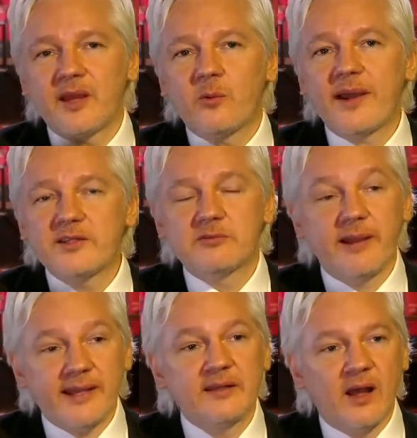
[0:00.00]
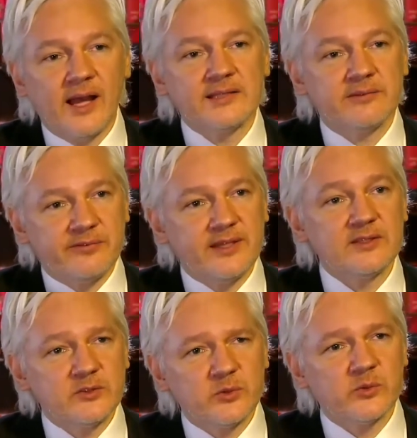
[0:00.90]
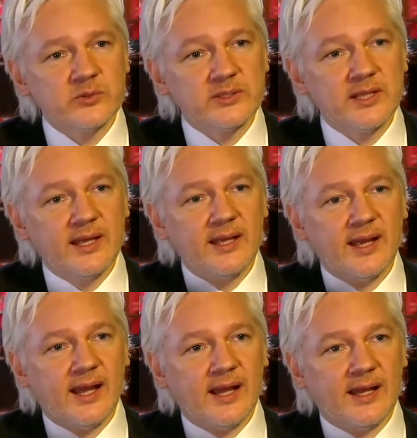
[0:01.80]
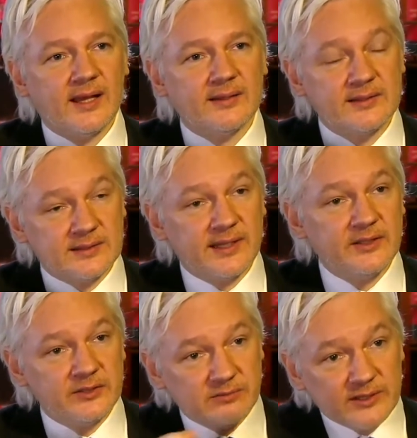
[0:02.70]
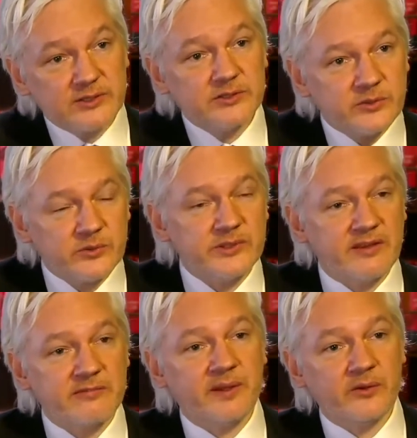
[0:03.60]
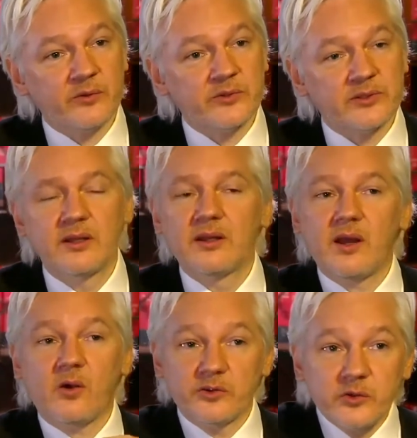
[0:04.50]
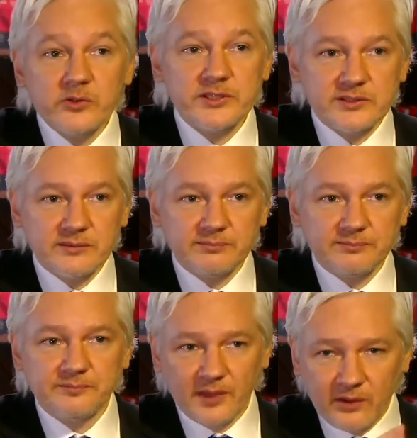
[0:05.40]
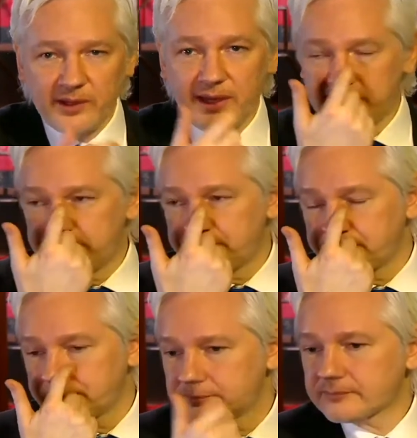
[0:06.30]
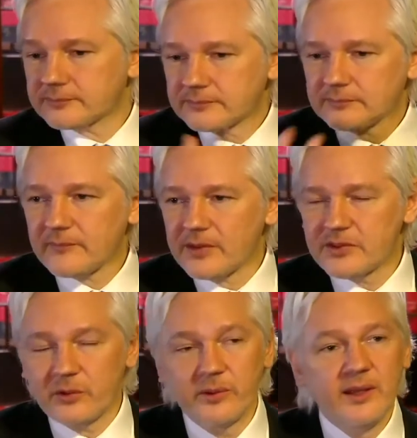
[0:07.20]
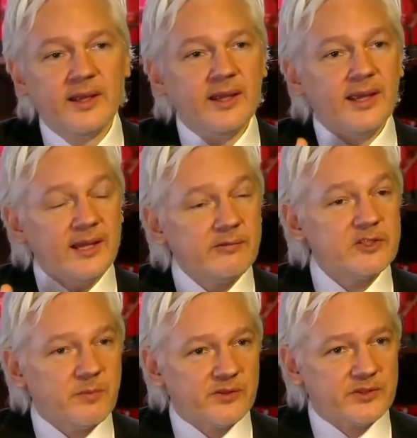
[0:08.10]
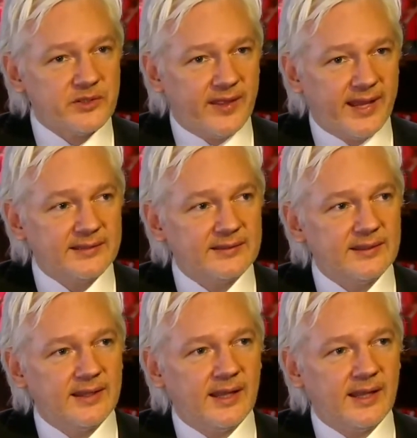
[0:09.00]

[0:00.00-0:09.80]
a way to recognize if these tools, these alleged Russian tools, have been used on your system. Okay. So in response to that,